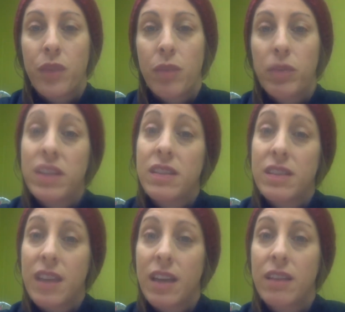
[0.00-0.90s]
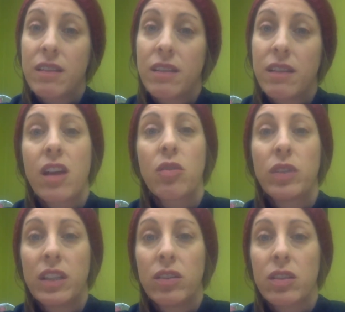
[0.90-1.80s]
places that not
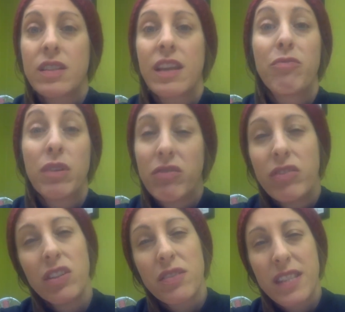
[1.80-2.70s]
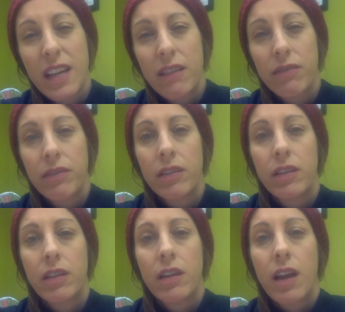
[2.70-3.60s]
only look safe but feel safe
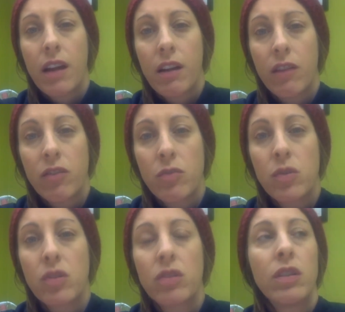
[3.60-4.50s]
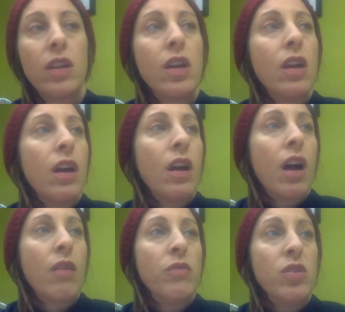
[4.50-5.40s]
and comfortable.
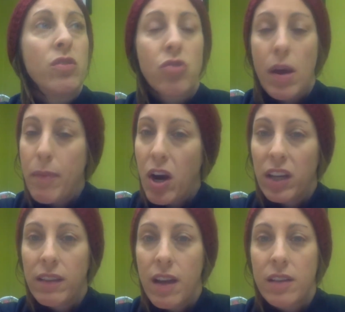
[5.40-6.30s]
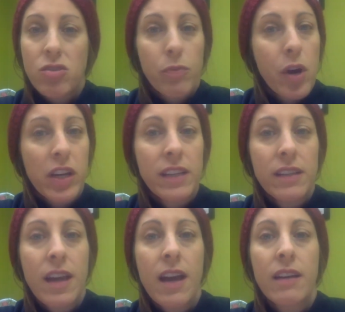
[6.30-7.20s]
You can try parking lots or parking
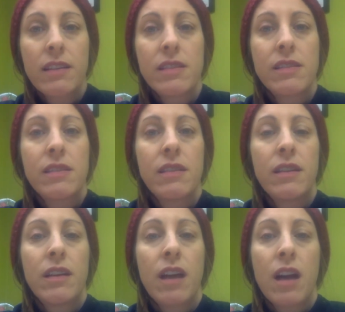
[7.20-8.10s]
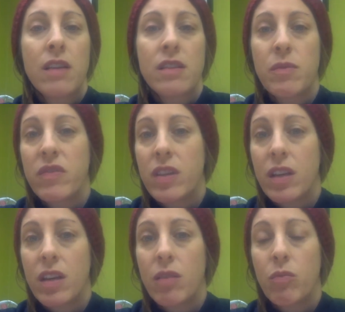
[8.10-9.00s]
decks. Some of
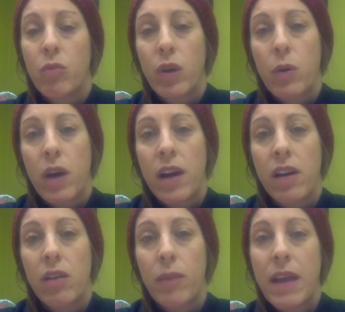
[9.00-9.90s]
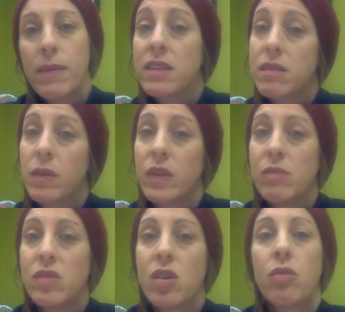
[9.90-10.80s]
them require payment, some of
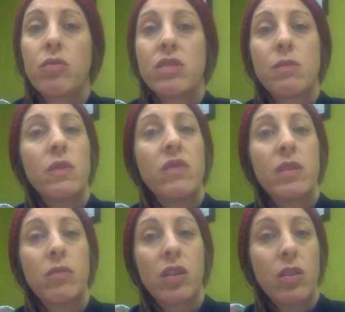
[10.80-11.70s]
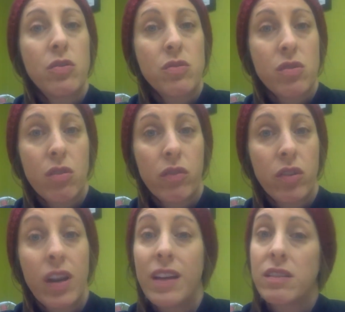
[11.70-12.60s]
them don't, some of them close
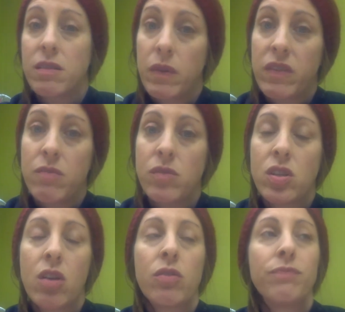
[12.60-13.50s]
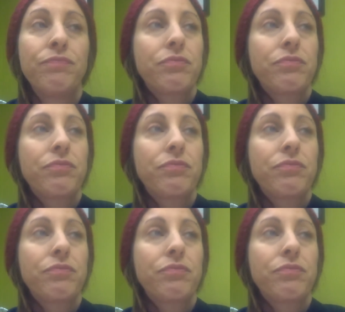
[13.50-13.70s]
overnight, some of them don't.